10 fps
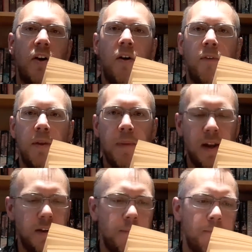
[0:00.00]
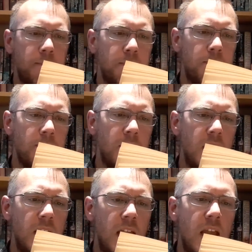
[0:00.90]
off the mud.
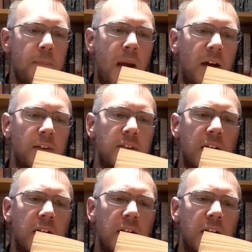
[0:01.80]
He bounced